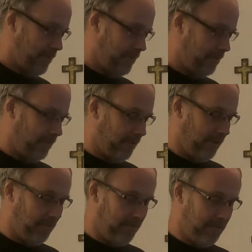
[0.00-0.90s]
Mr.
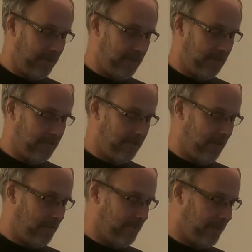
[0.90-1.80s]
Incredible, I told you.
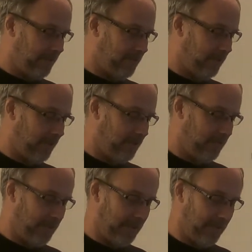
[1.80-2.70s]
Oh, Mr.
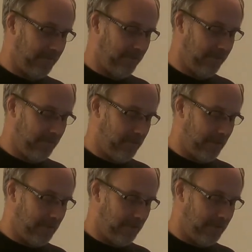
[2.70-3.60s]
Incredible, I got for
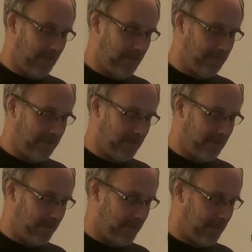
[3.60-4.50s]
$4. I'm
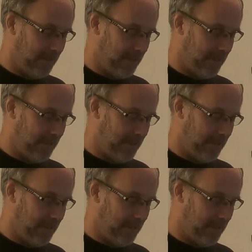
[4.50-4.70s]
sorry.